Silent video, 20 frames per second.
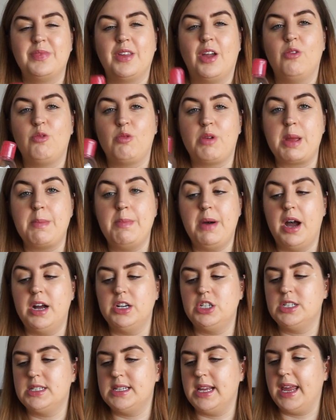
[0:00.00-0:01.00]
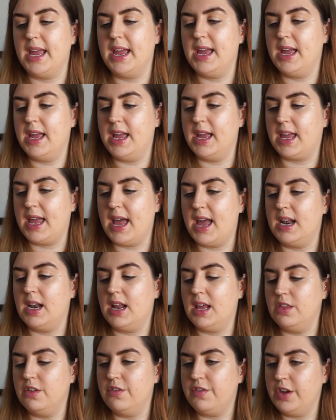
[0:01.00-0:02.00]
repurchasing it again
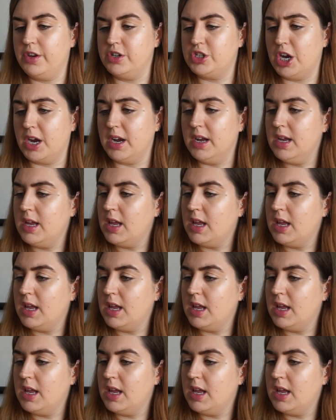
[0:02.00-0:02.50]
in the future.